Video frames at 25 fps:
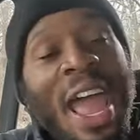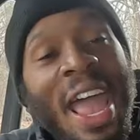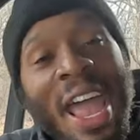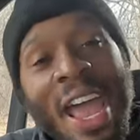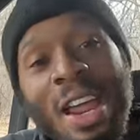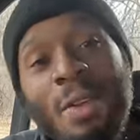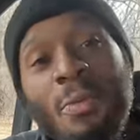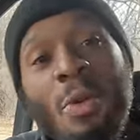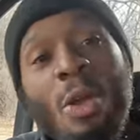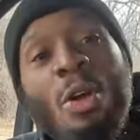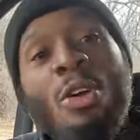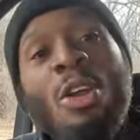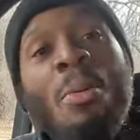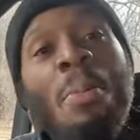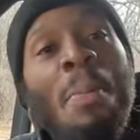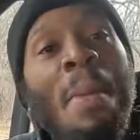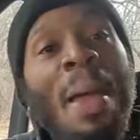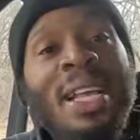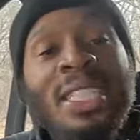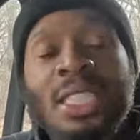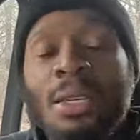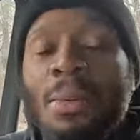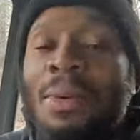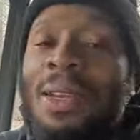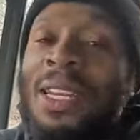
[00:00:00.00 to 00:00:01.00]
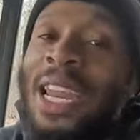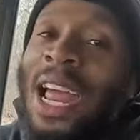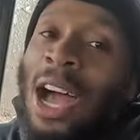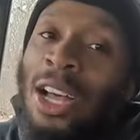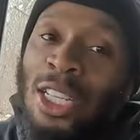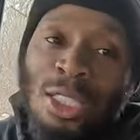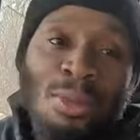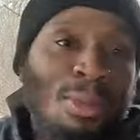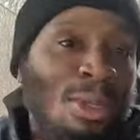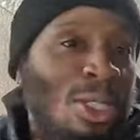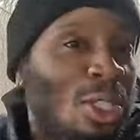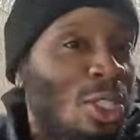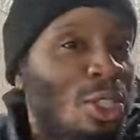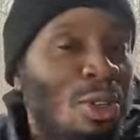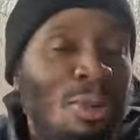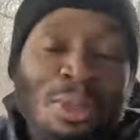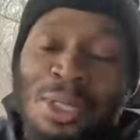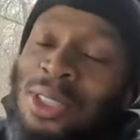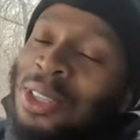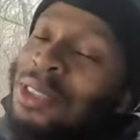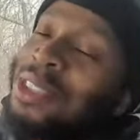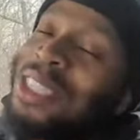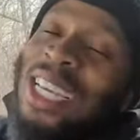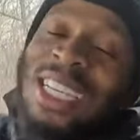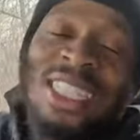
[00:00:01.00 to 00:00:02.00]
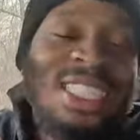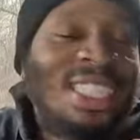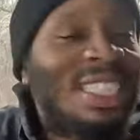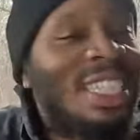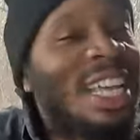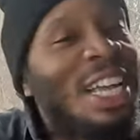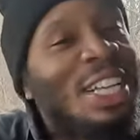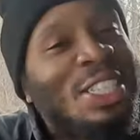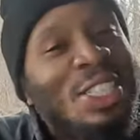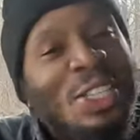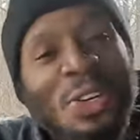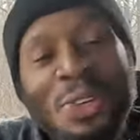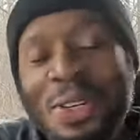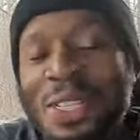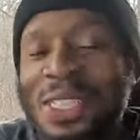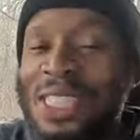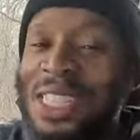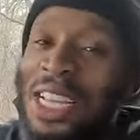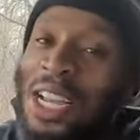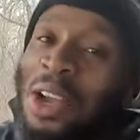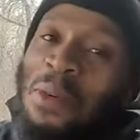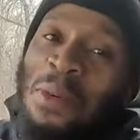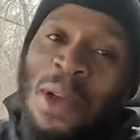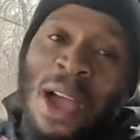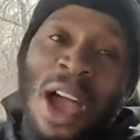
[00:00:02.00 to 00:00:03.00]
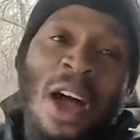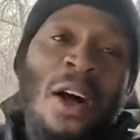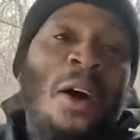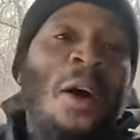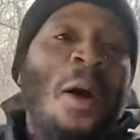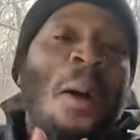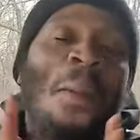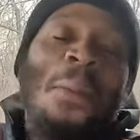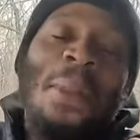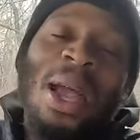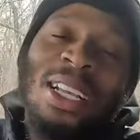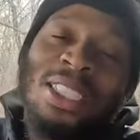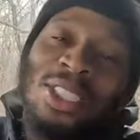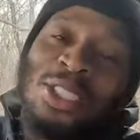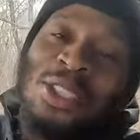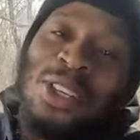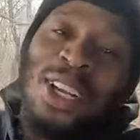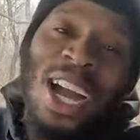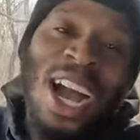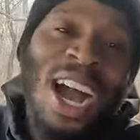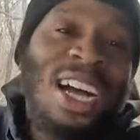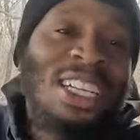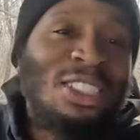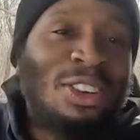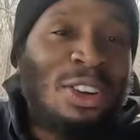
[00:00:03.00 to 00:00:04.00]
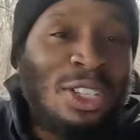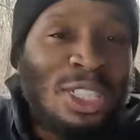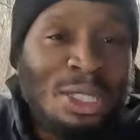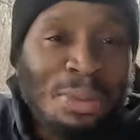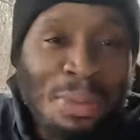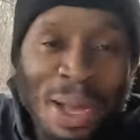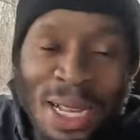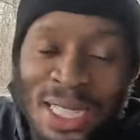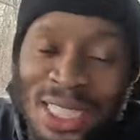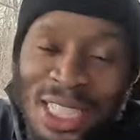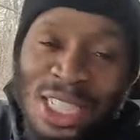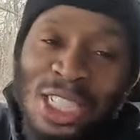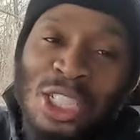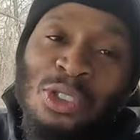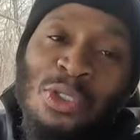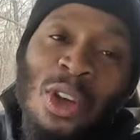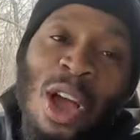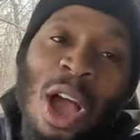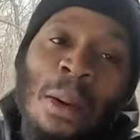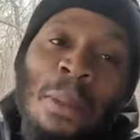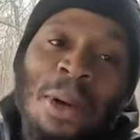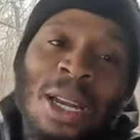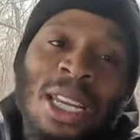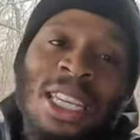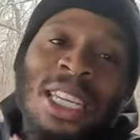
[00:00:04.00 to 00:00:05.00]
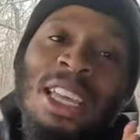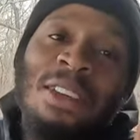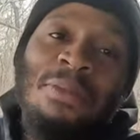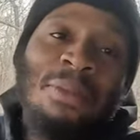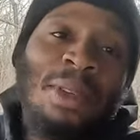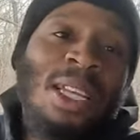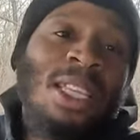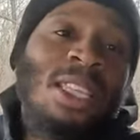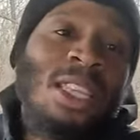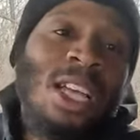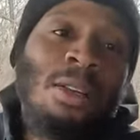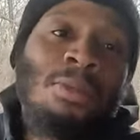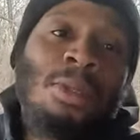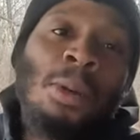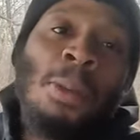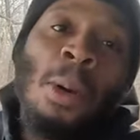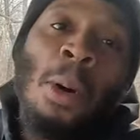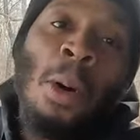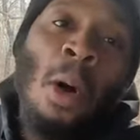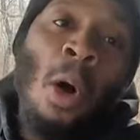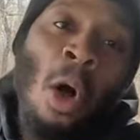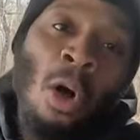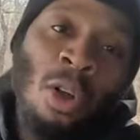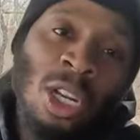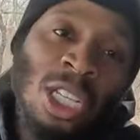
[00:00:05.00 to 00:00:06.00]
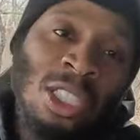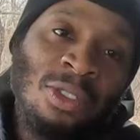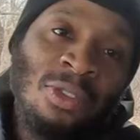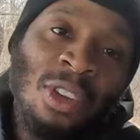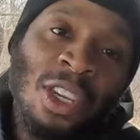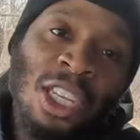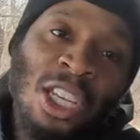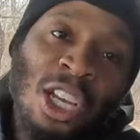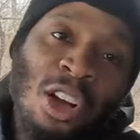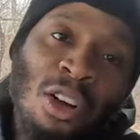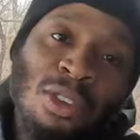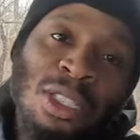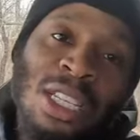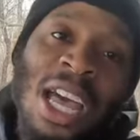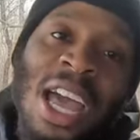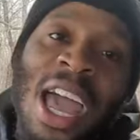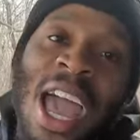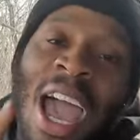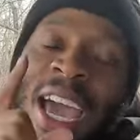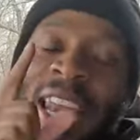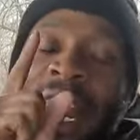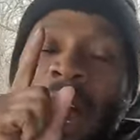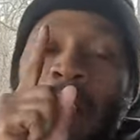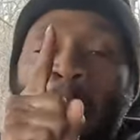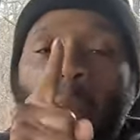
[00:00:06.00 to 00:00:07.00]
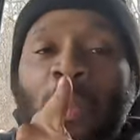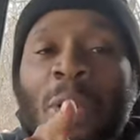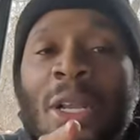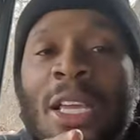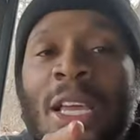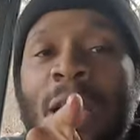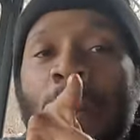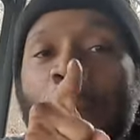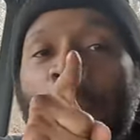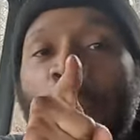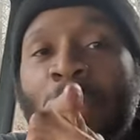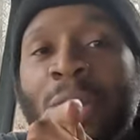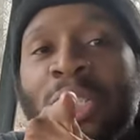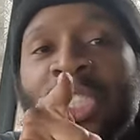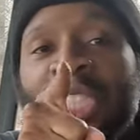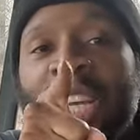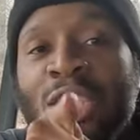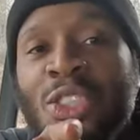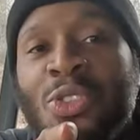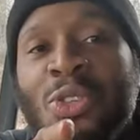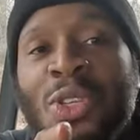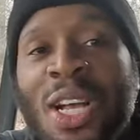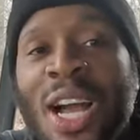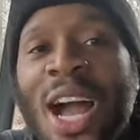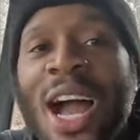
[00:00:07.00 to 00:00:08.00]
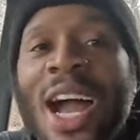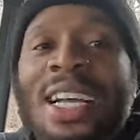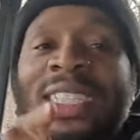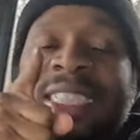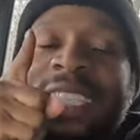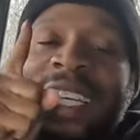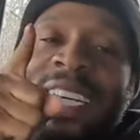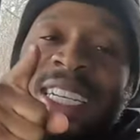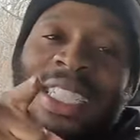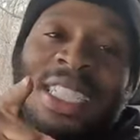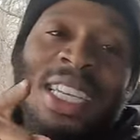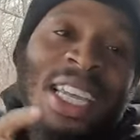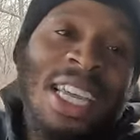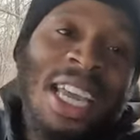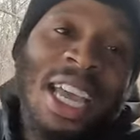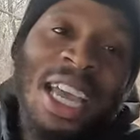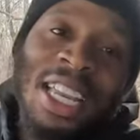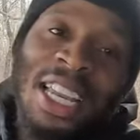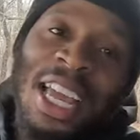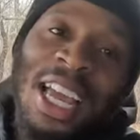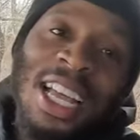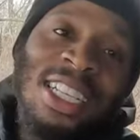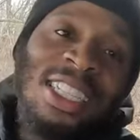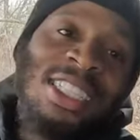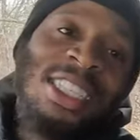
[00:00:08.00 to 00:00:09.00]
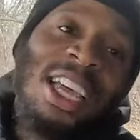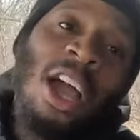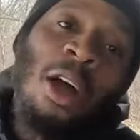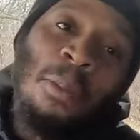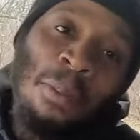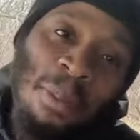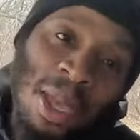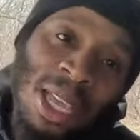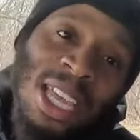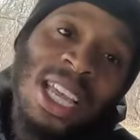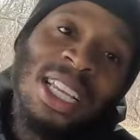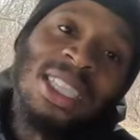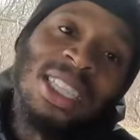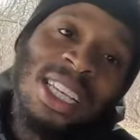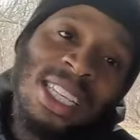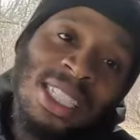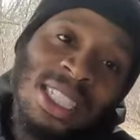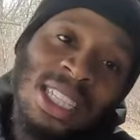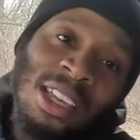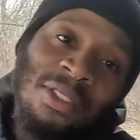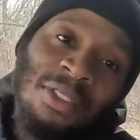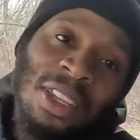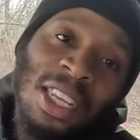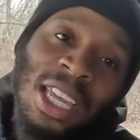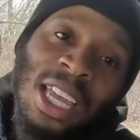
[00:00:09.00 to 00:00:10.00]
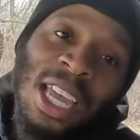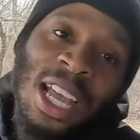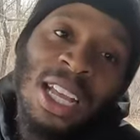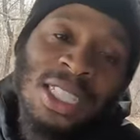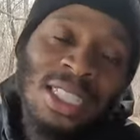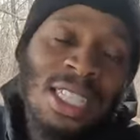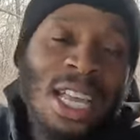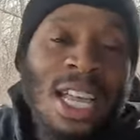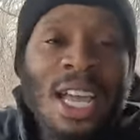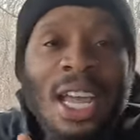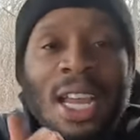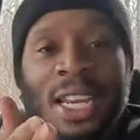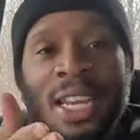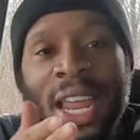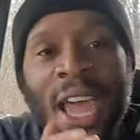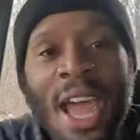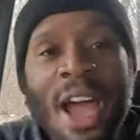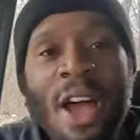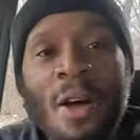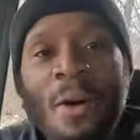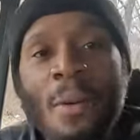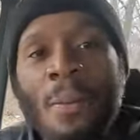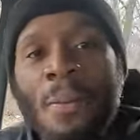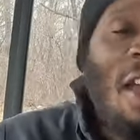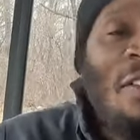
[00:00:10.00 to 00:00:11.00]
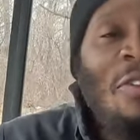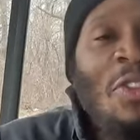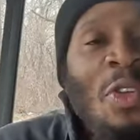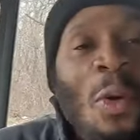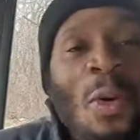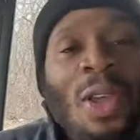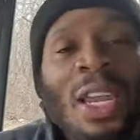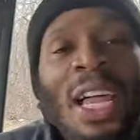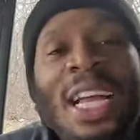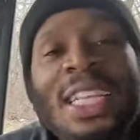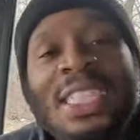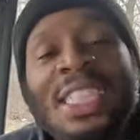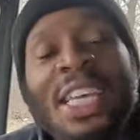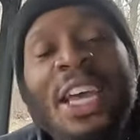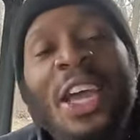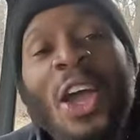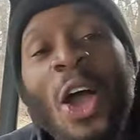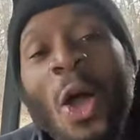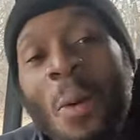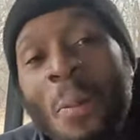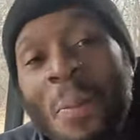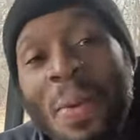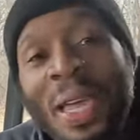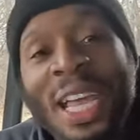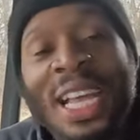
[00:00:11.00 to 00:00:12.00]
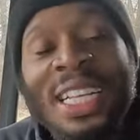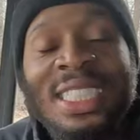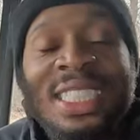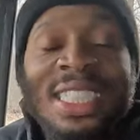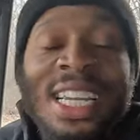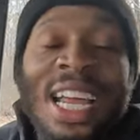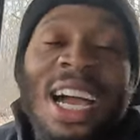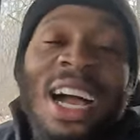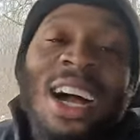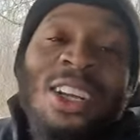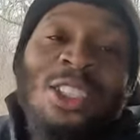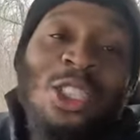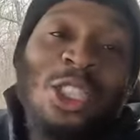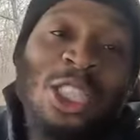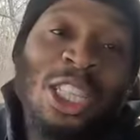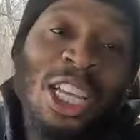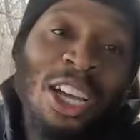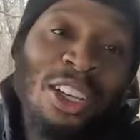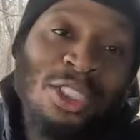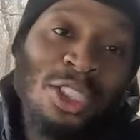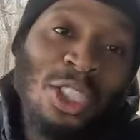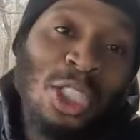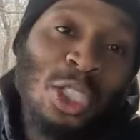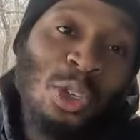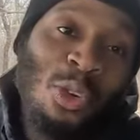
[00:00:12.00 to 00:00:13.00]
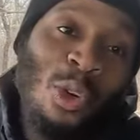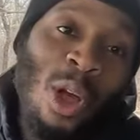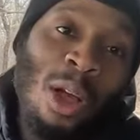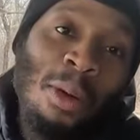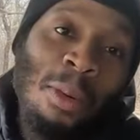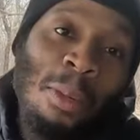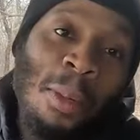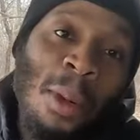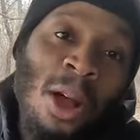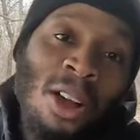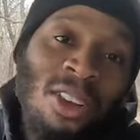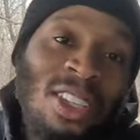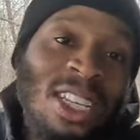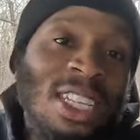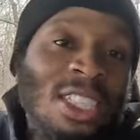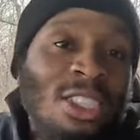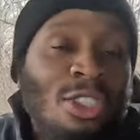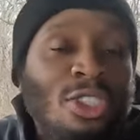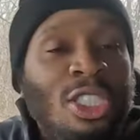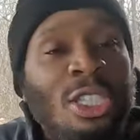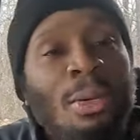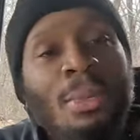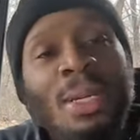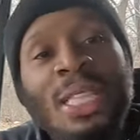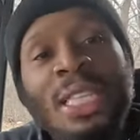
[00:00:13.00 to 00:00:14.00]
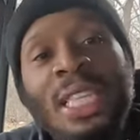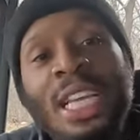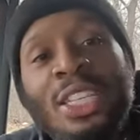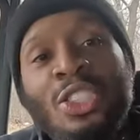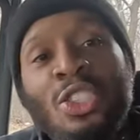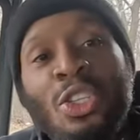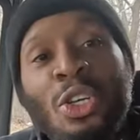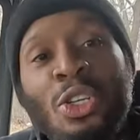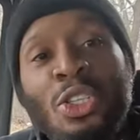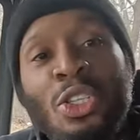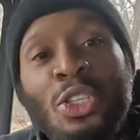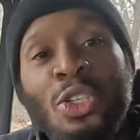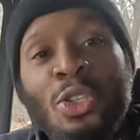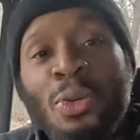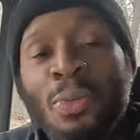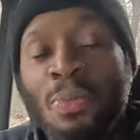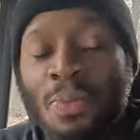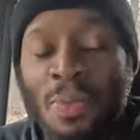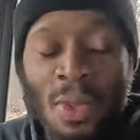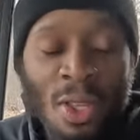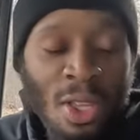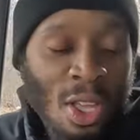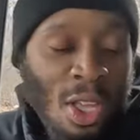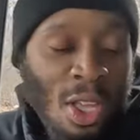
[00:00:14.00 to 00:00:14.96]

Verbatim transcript: And we're going to make some announcements too. So just stay tuned and stick around. Make sure you guys are smashing that subscribe button and give me a thumbs up on all these videos. And I really appreciate you guys, again, help me get these dividends. Now, if you would like to help me get to that one hundred thousand subscriber mark, these are some of the things you can do.